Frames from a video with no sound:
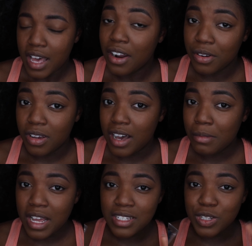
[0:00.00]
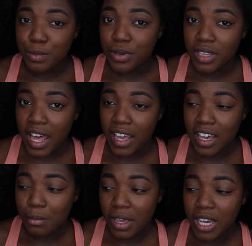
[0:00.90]
I don't know. I'm not super like
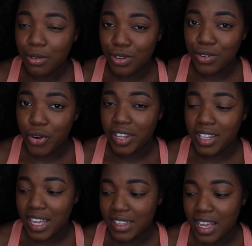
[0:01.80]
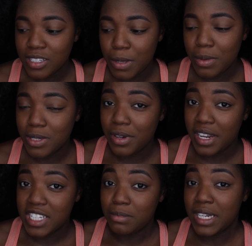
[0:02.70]
a makeup guru or anything like that, so maybe someone
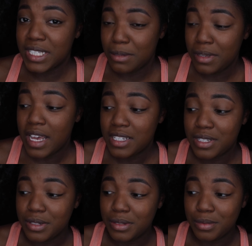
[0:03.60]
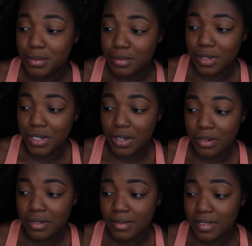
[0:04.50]
can explain it to me as to, you know,